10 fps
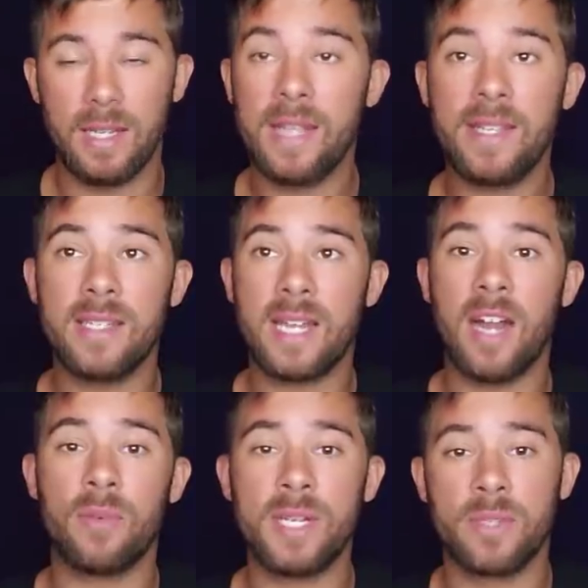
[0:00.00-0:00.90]
and the
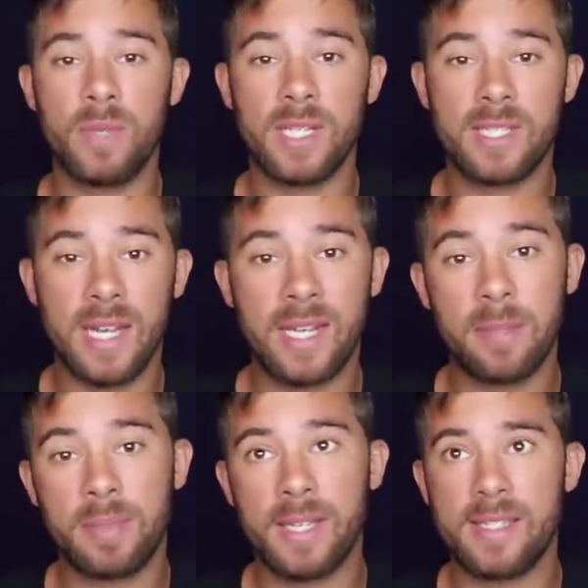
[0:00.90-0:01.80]
entire reason we decided to
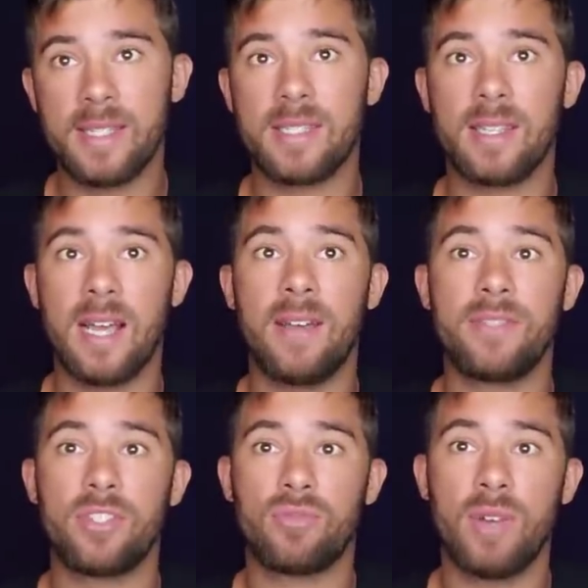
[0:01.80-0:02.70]
place this live
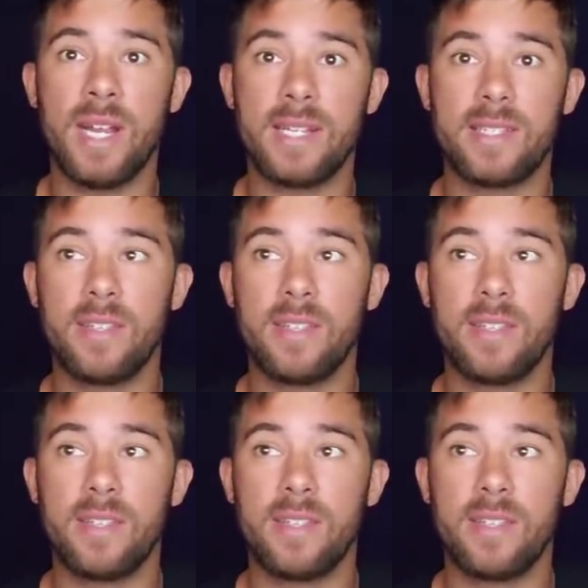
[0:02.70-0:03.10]
trade.